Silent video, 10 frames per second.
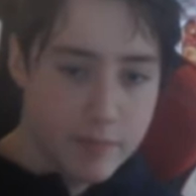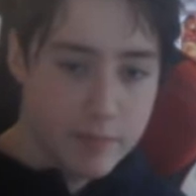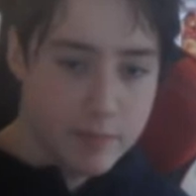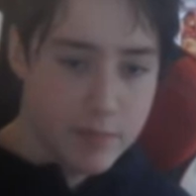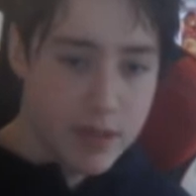
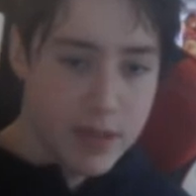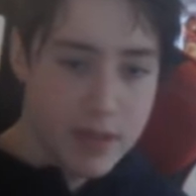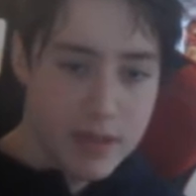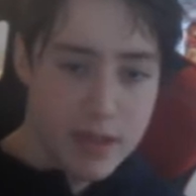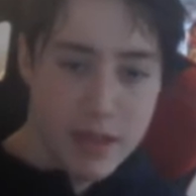but
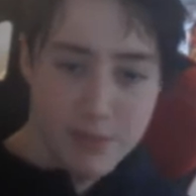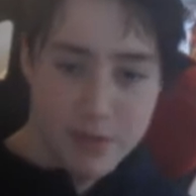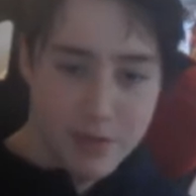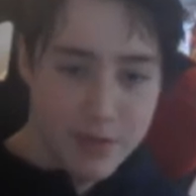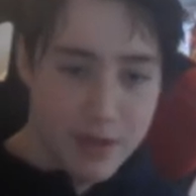the
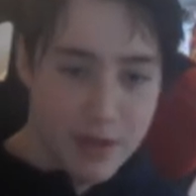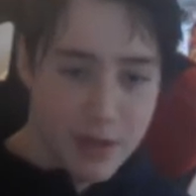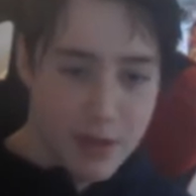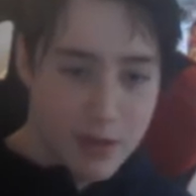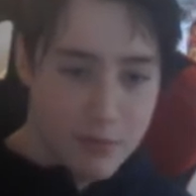Emperor
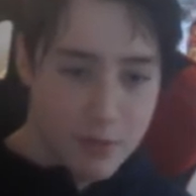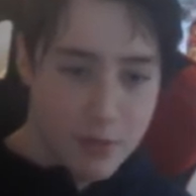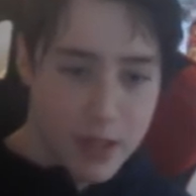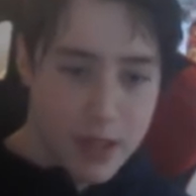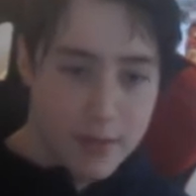role
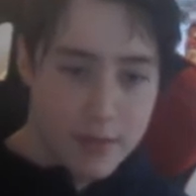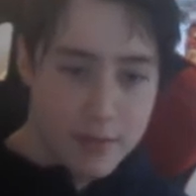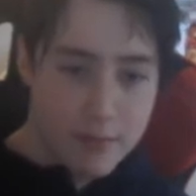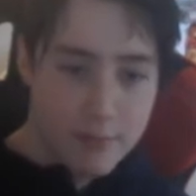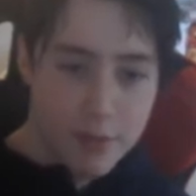had
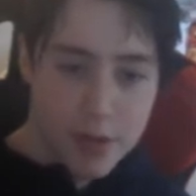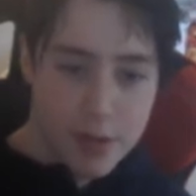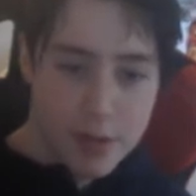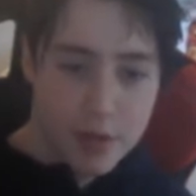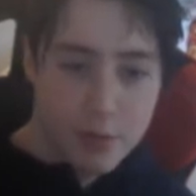really
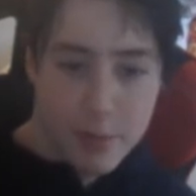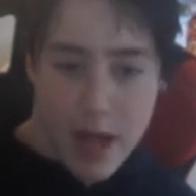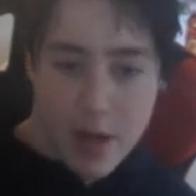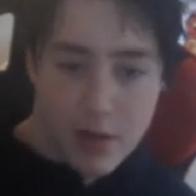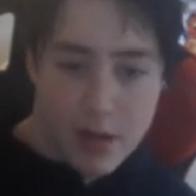no
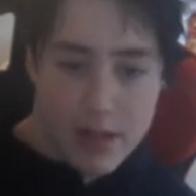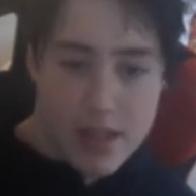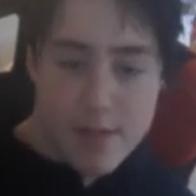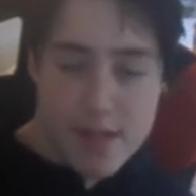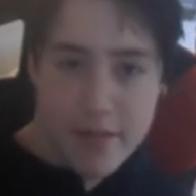power at this
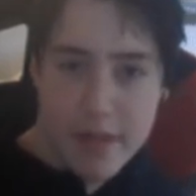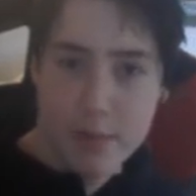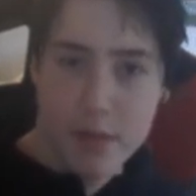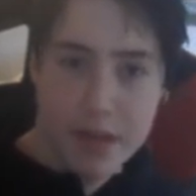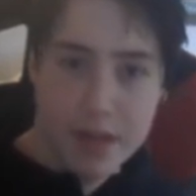specific
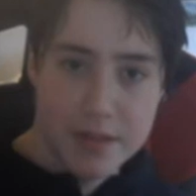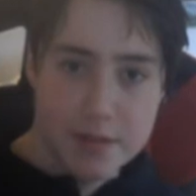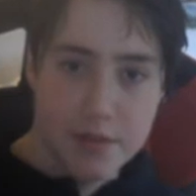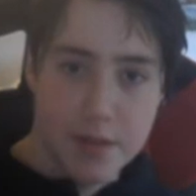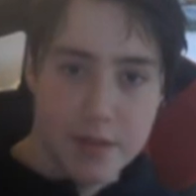point in
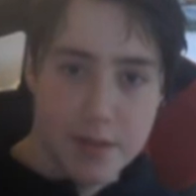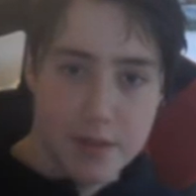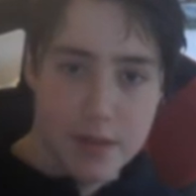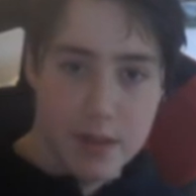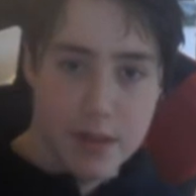history.
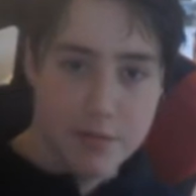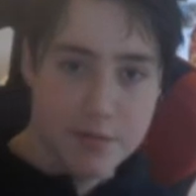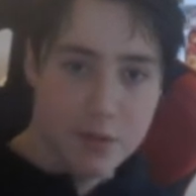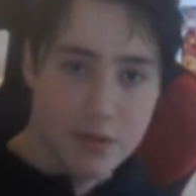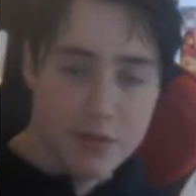It was
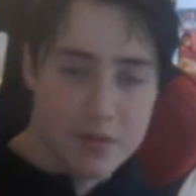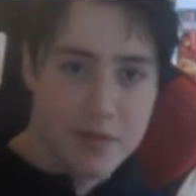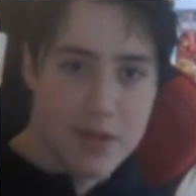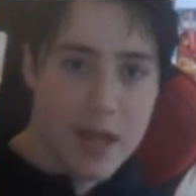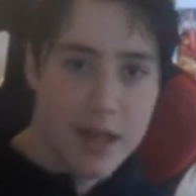more just of an
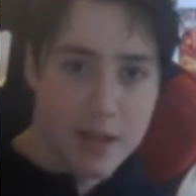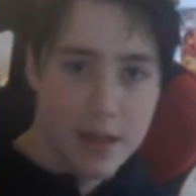icon.